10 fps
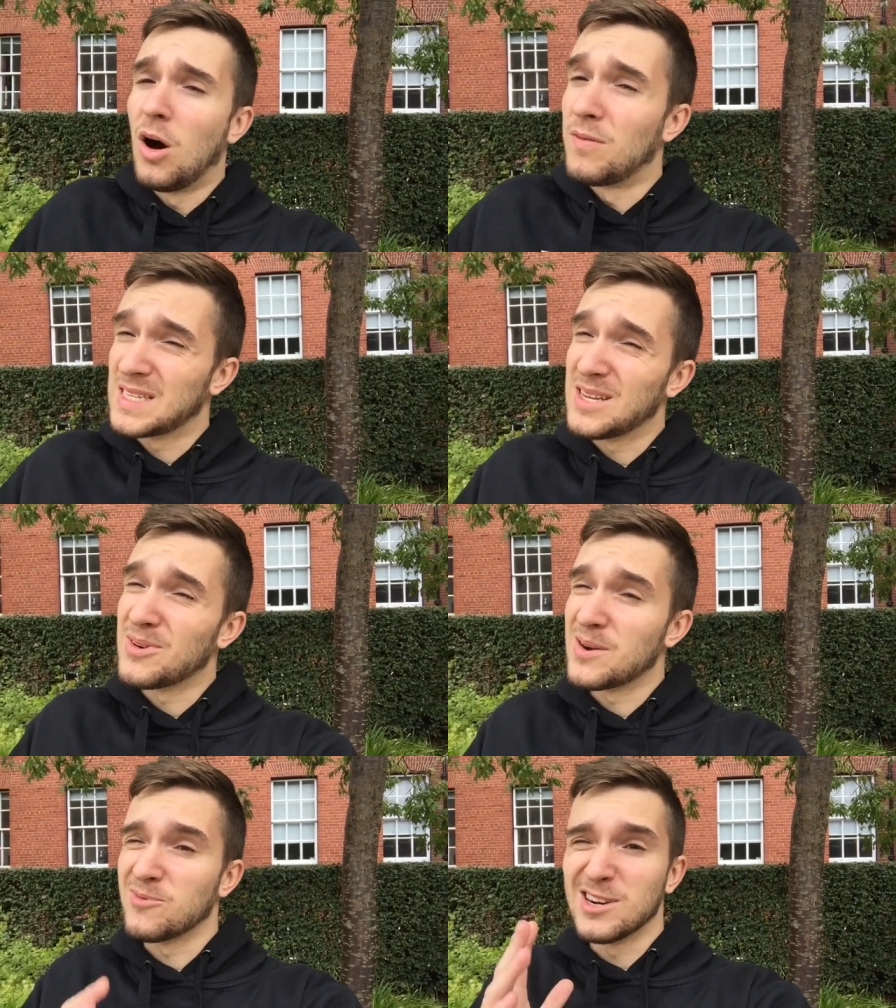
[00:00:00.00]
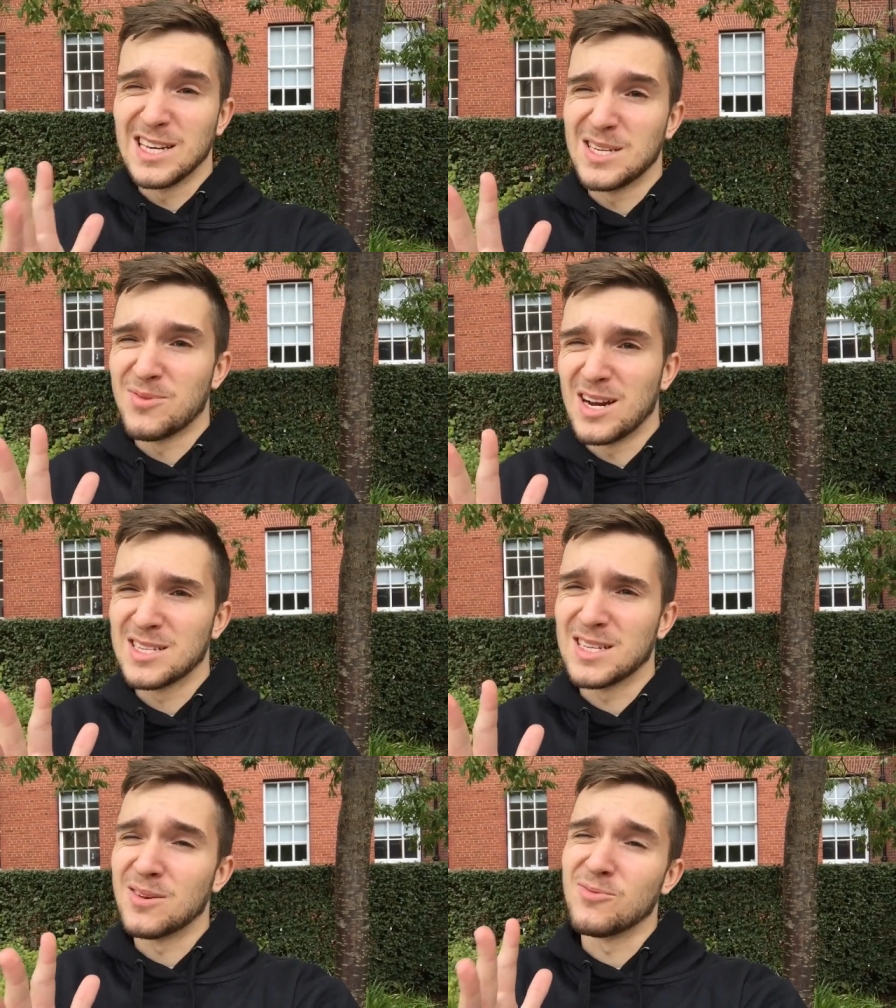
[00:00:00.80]
Obviously, when I'm really
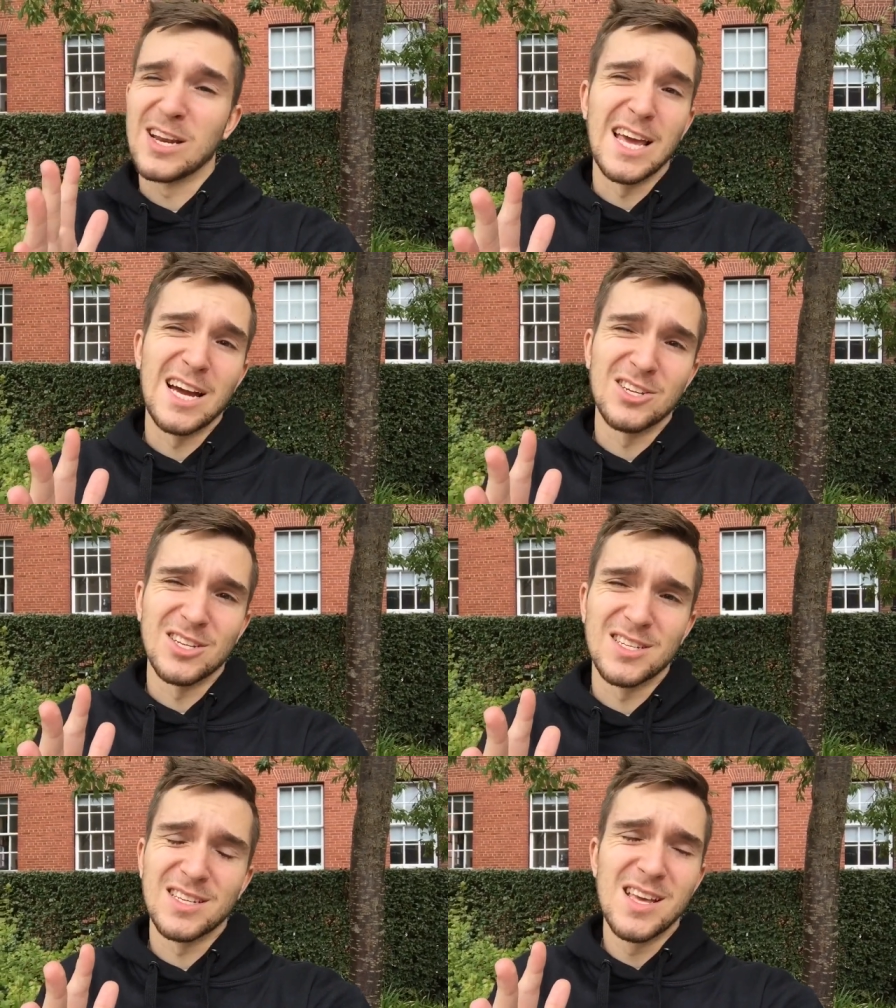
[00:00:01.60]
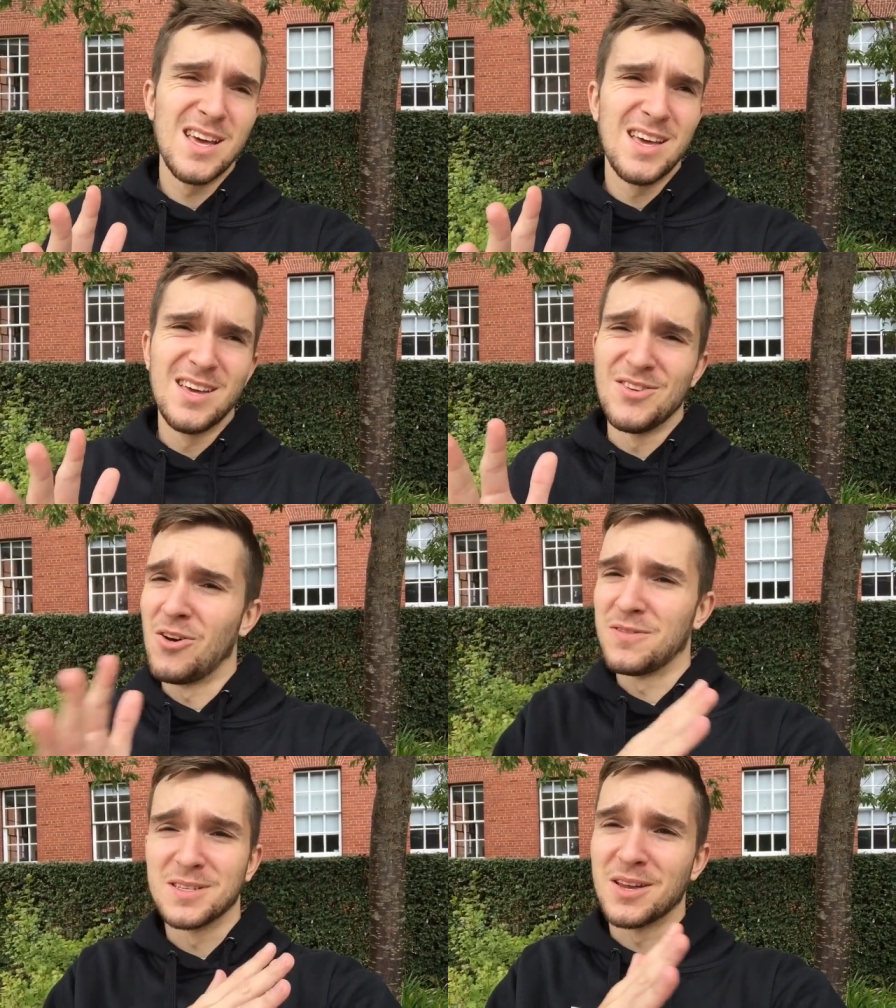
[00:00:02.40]
depressed and I'm really anxious,
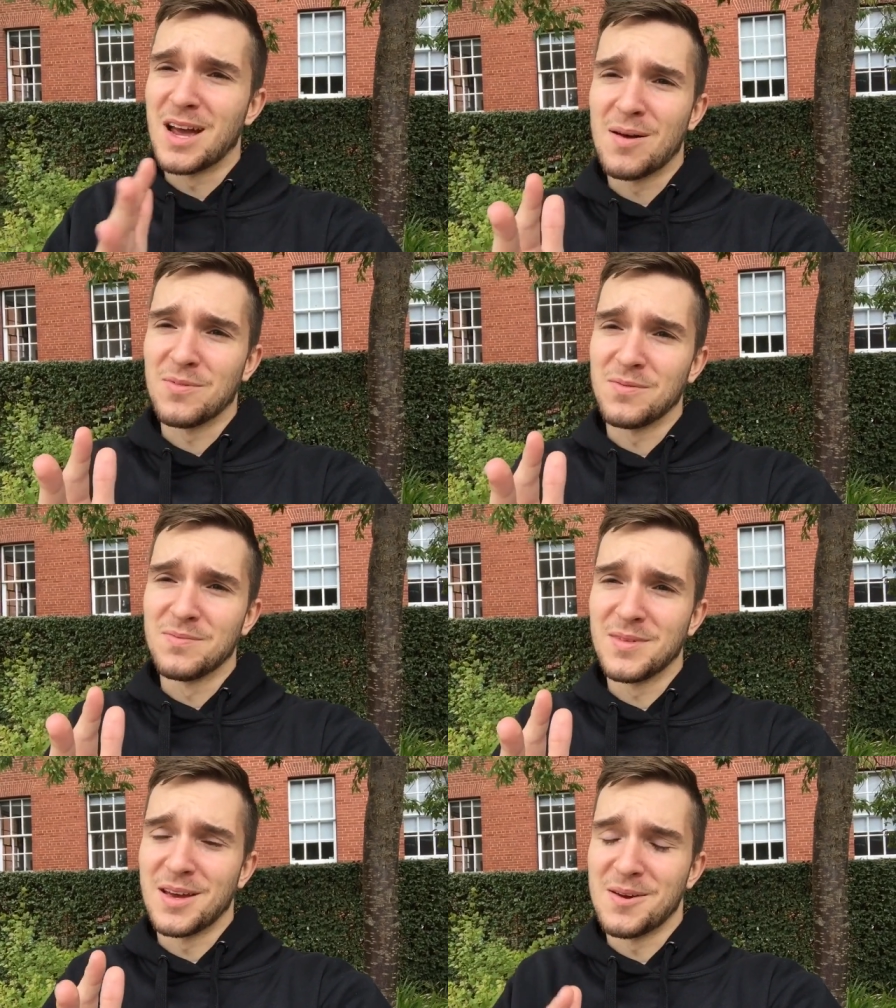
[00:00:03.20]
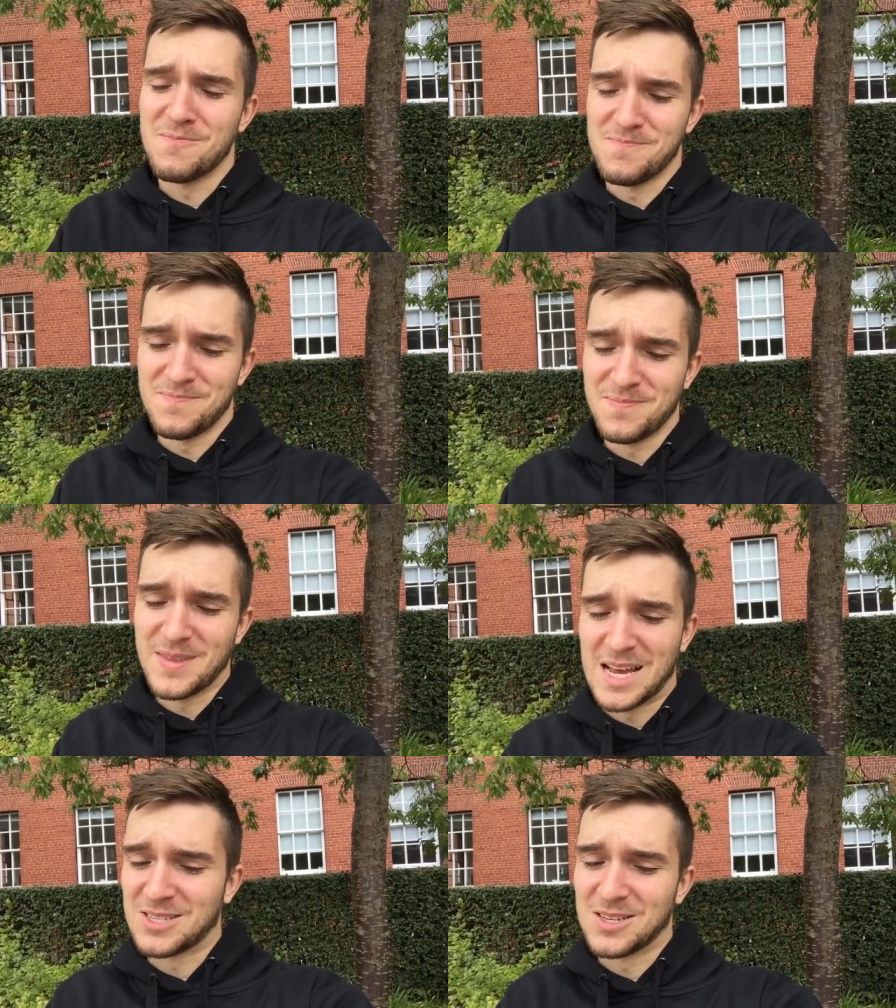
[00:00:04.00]
nothing's going to happen. Um,
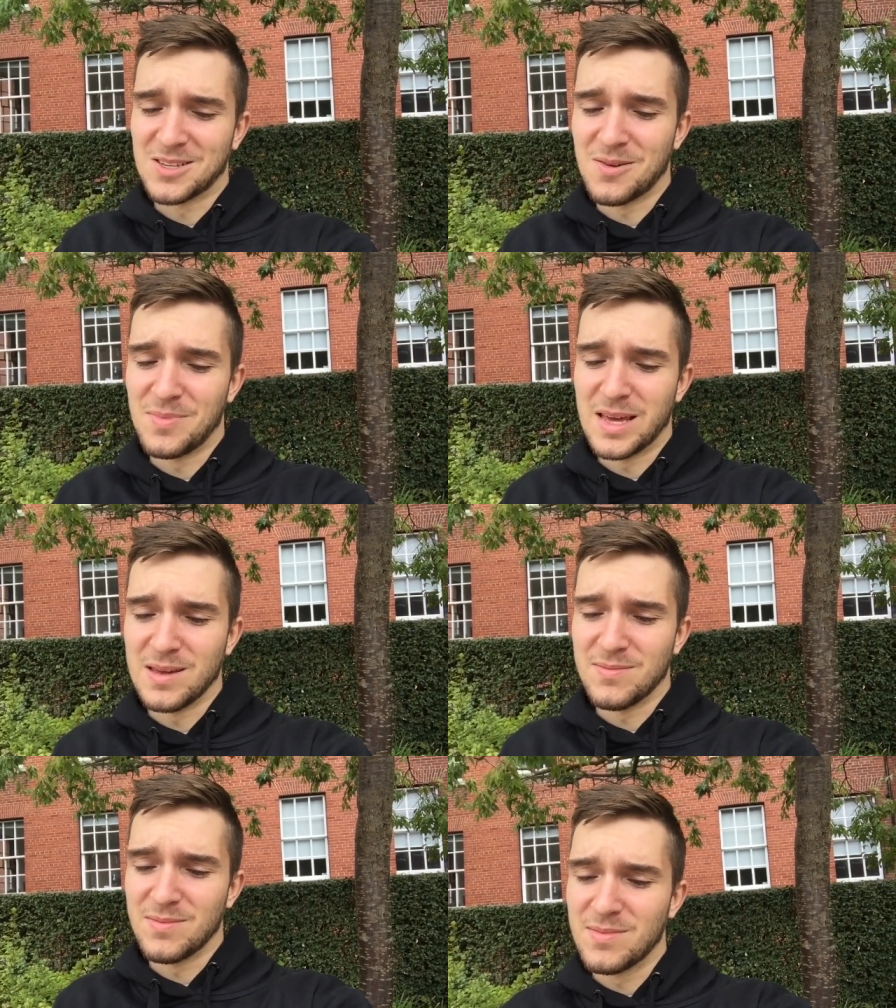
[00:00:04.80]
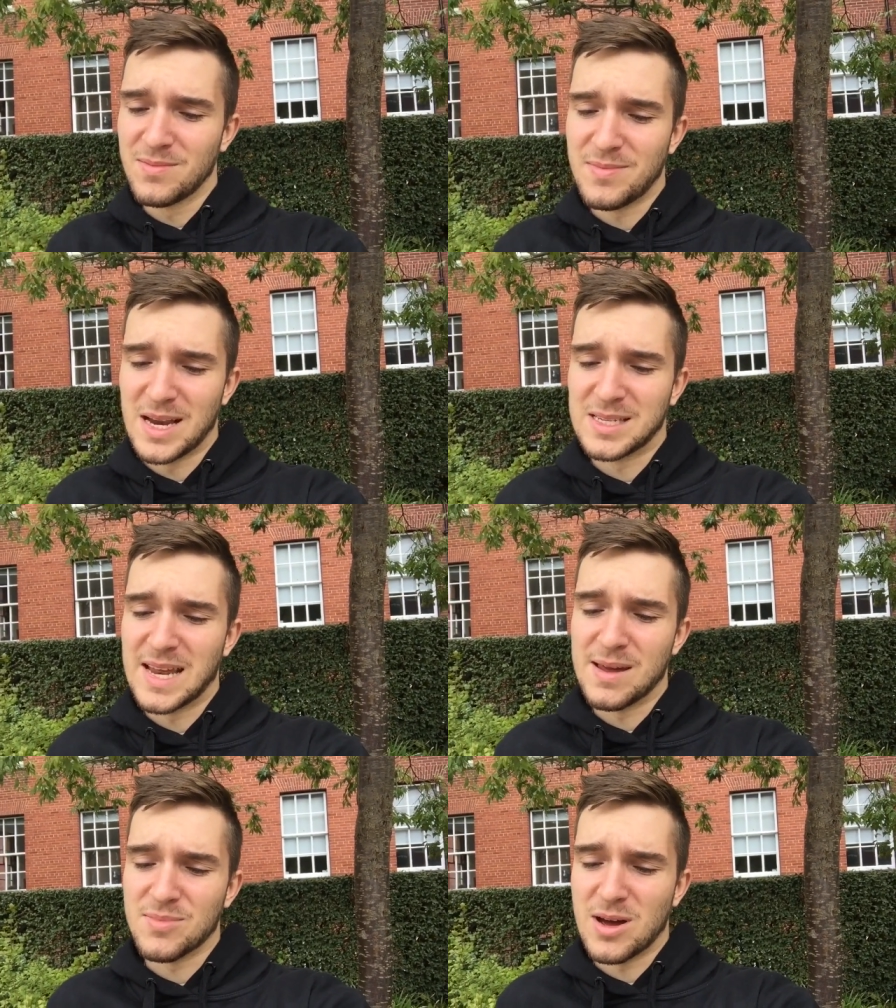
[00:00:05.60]
that's just a complete bad
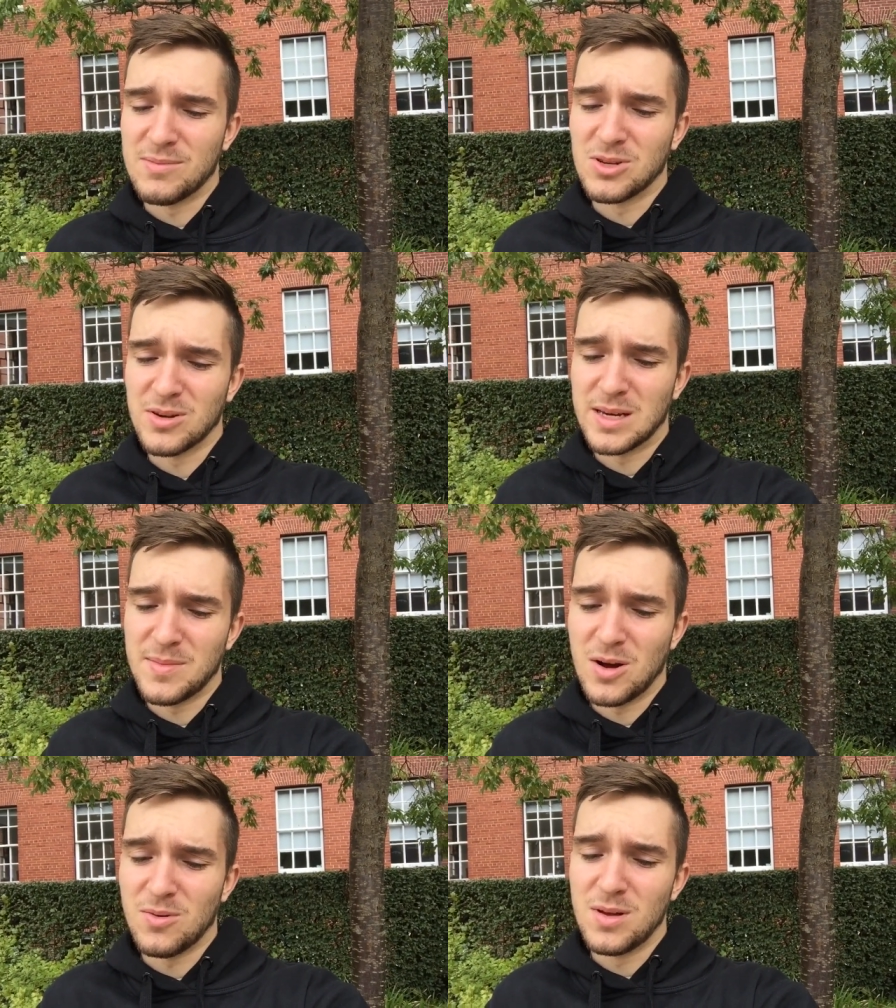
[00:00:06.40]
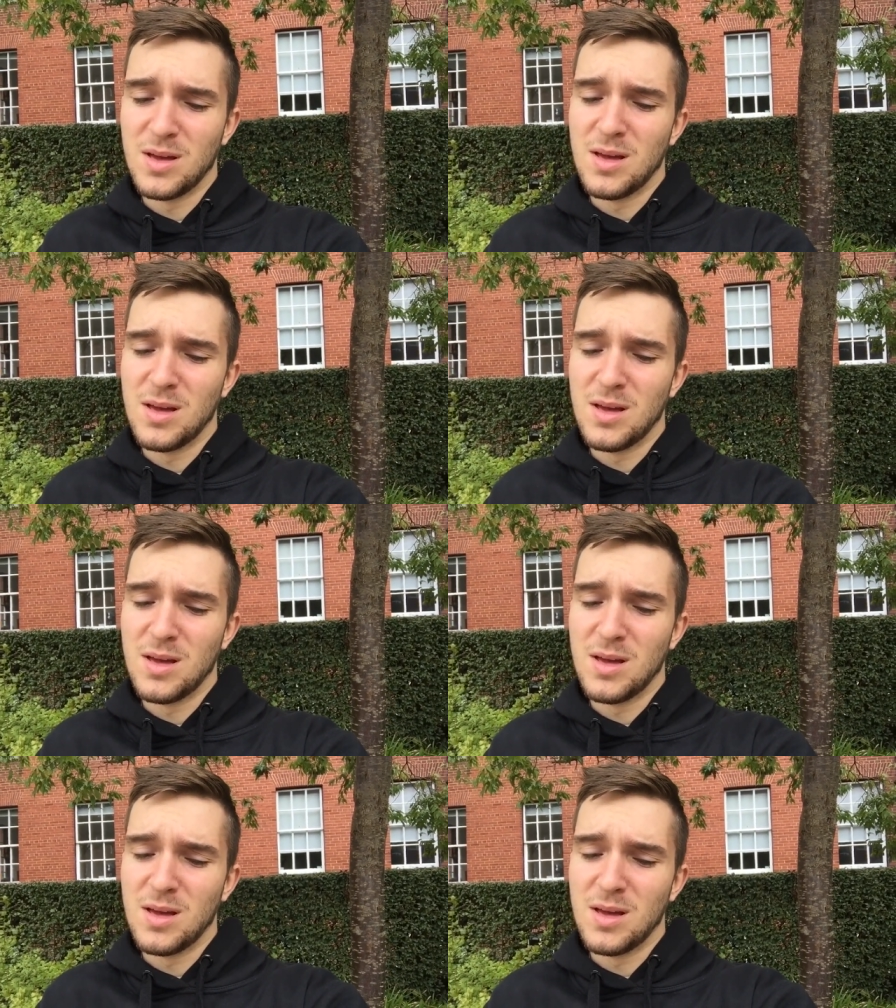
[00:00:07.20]
state. But I'm talking about